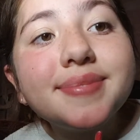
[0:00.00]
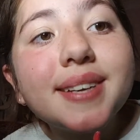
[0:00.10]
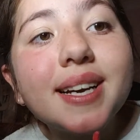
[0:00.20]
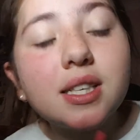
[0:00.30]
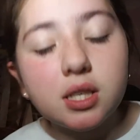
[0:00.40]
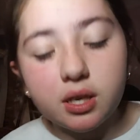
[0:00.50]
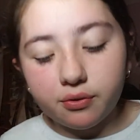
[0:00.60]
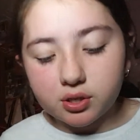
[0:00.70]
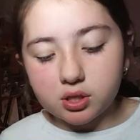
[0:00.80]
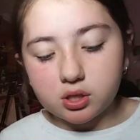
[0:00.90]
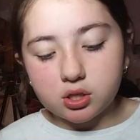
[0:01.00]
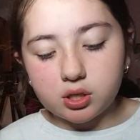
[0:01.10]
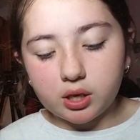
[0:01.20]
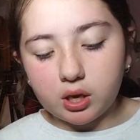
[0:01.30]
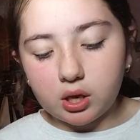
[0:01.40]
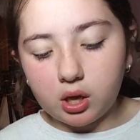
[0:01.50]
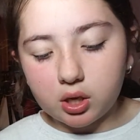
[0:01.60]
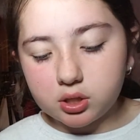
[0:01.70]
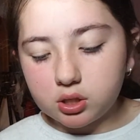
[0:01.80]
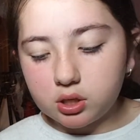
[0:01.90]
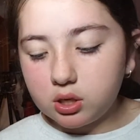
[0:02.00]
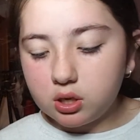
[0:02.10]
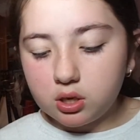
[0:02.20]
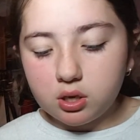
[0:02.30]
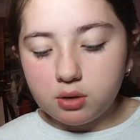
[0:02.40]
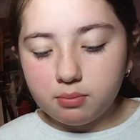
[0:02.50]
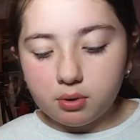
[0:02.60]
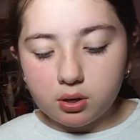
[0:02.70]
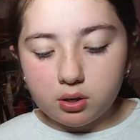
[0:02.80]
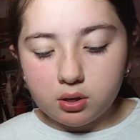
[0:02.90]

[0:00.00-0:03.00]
I can't see the difference. It's just like a gloss. But